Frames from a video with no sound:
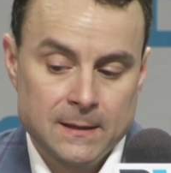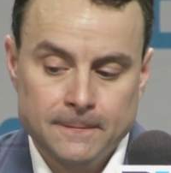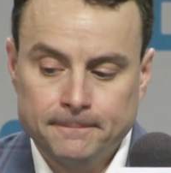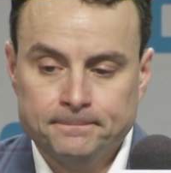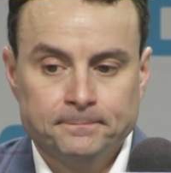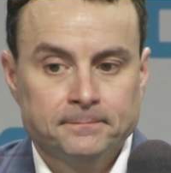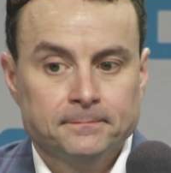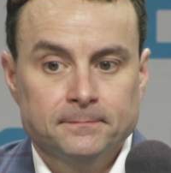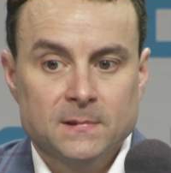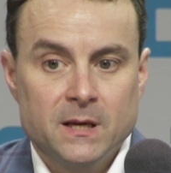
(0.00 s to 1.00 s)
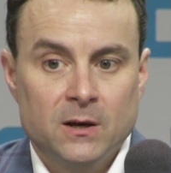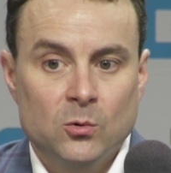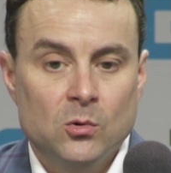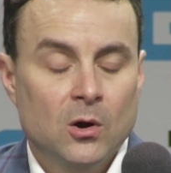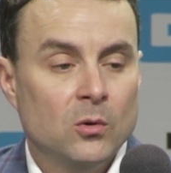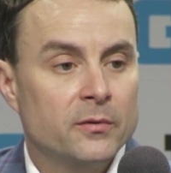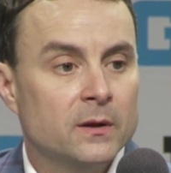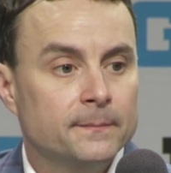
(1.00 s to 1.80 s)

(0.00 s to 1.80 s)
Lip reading: and, you know, we'll go with it.